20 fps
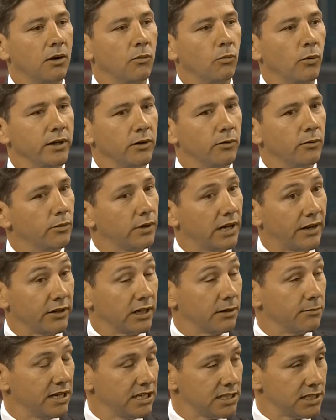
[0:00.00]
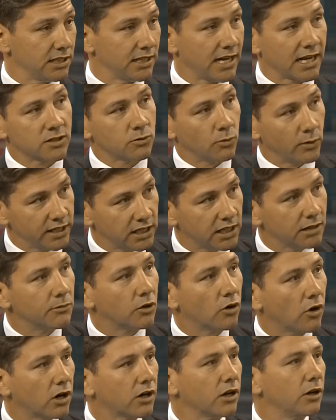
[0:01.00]
We're having a meeting next week in
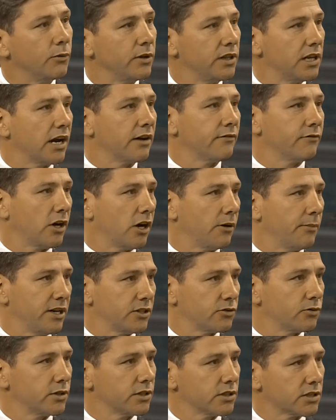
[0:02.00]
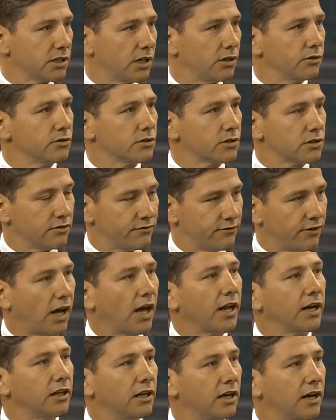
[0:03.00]
Morocco with our environmental consultants to
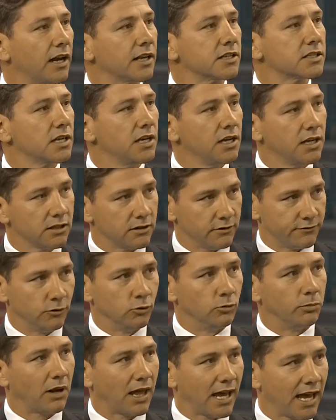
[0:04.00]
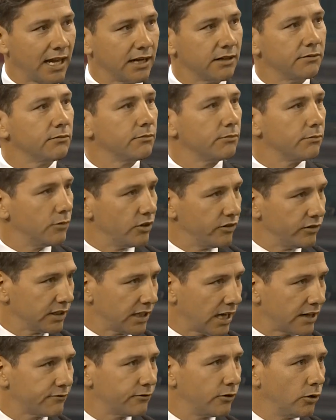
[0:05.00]
finalise the full plan, moving
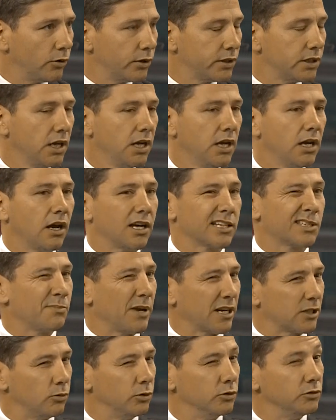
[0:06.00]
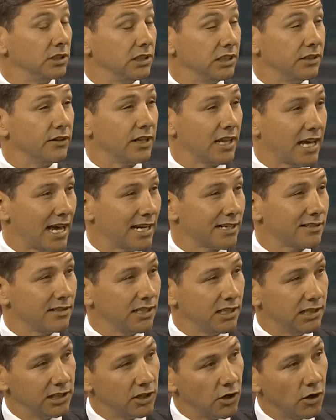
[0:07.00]
that forward. I expect we'll deliver that
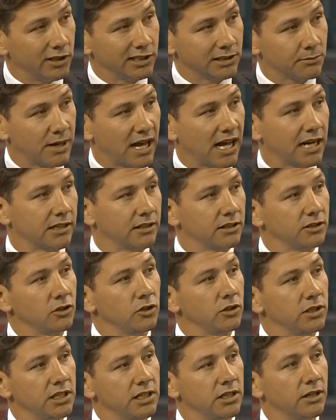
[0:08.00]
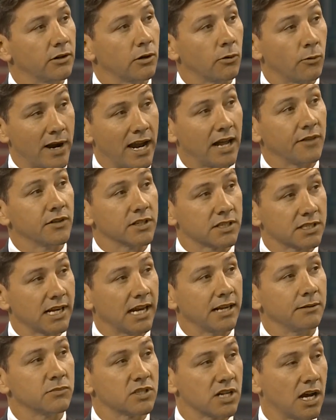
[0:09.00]
in the early part of the new year, around the
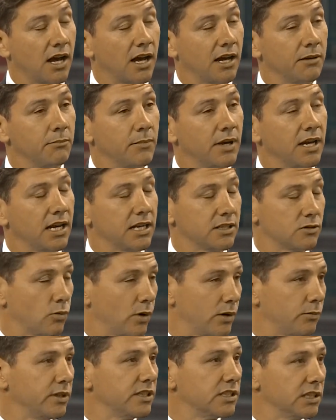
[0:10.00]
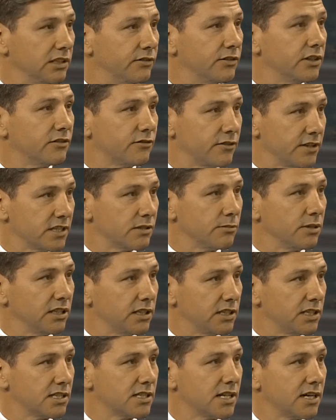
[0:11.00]
same time as when we deliver the
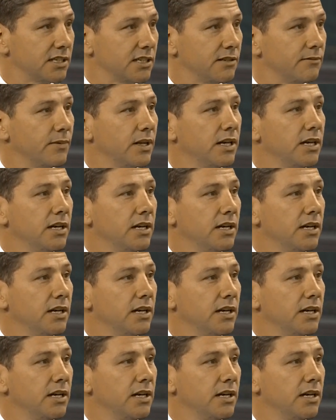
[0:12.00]
feasibility study.